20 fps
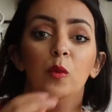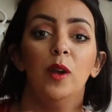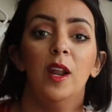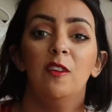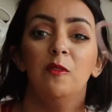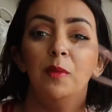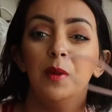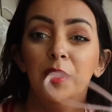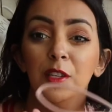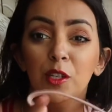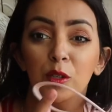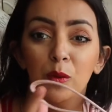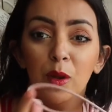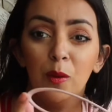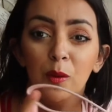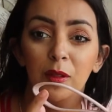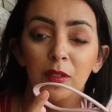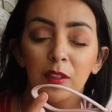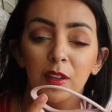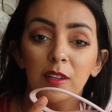What I've been
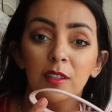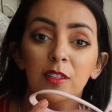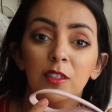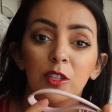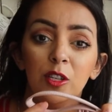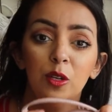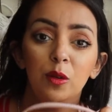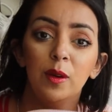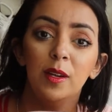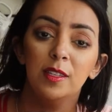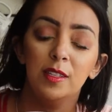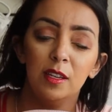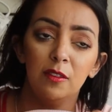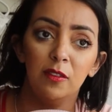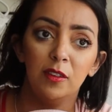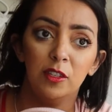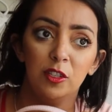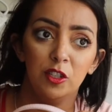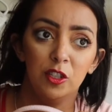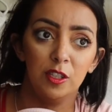doing with this too is
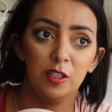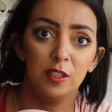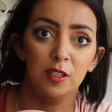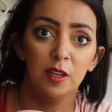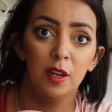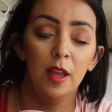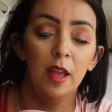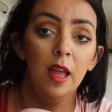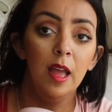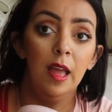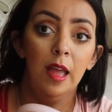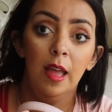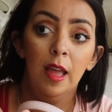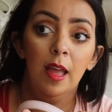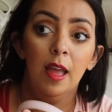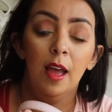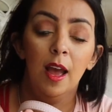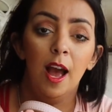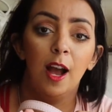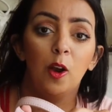if it's just
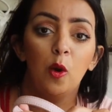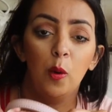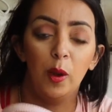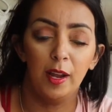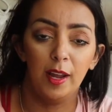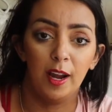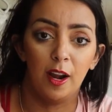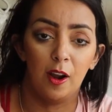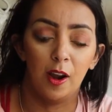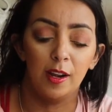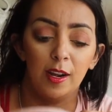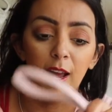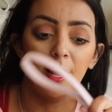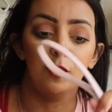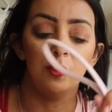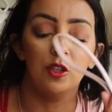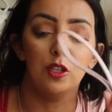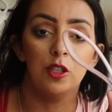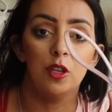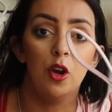a quick errand,
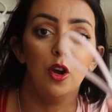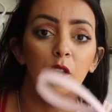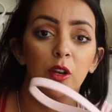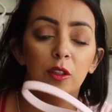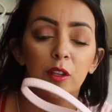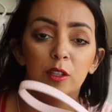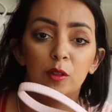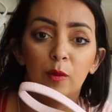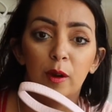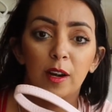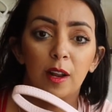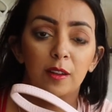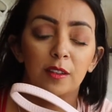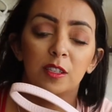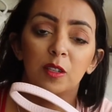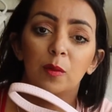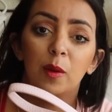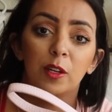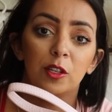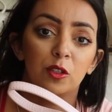I'll just hook this right
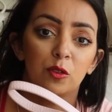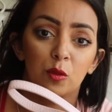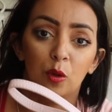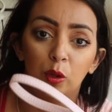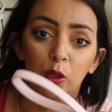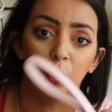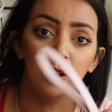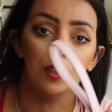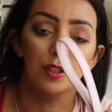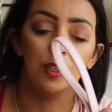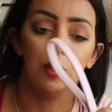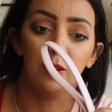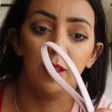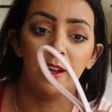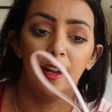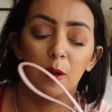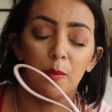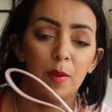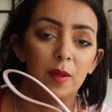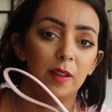onto my stroller. So
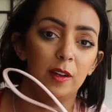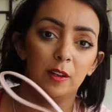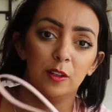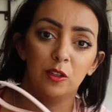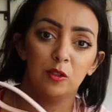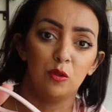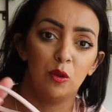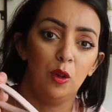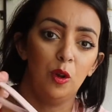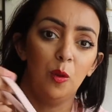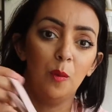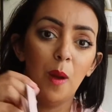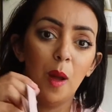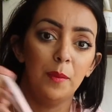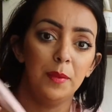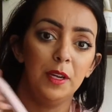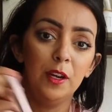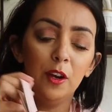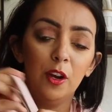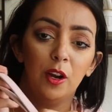like on my little stroller
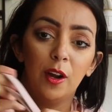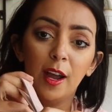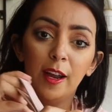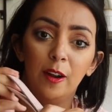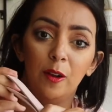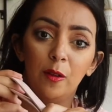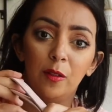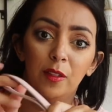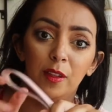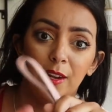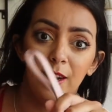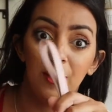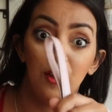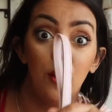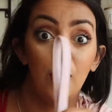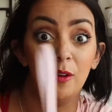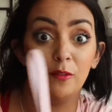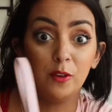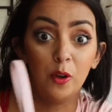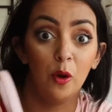mommy hook, I don't, then I
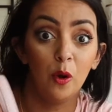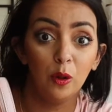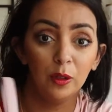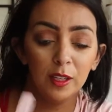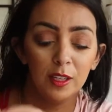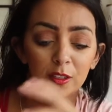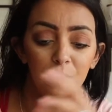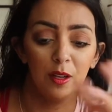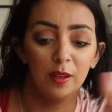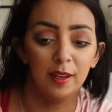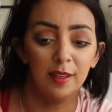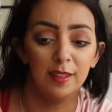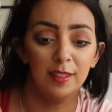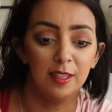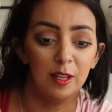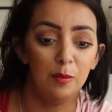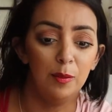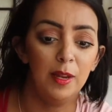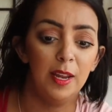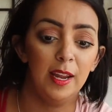don't have to hold it, so I can
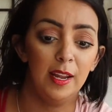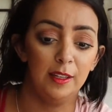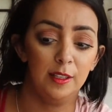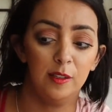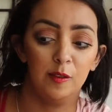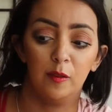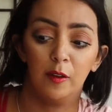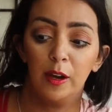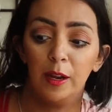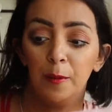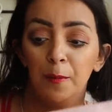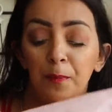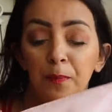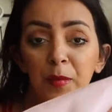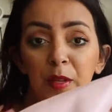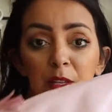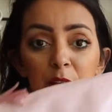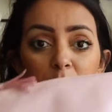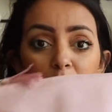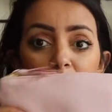still be hands-free.
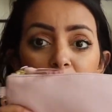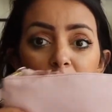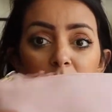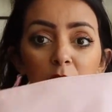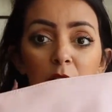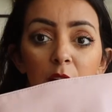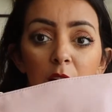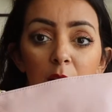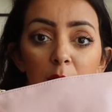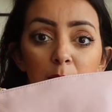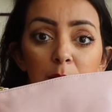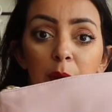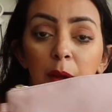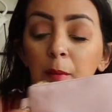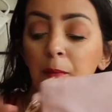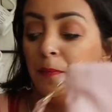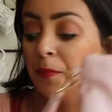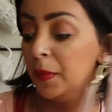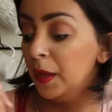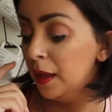So these are um,
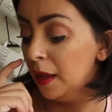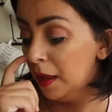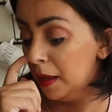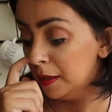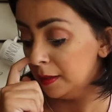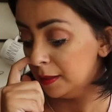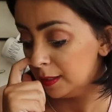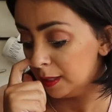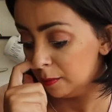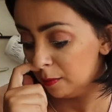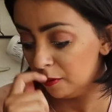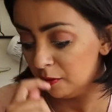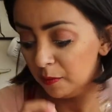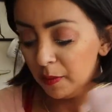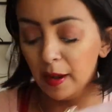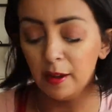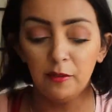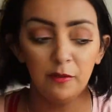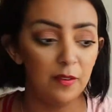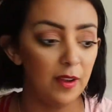some of
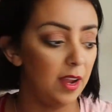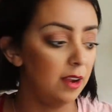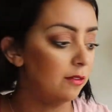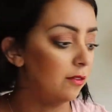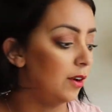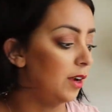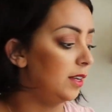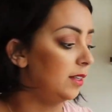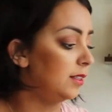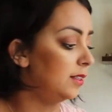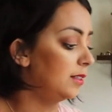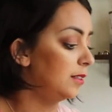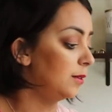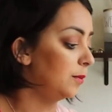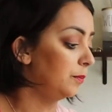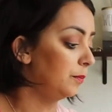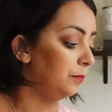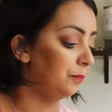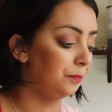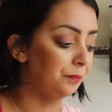my
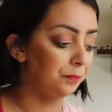favorites.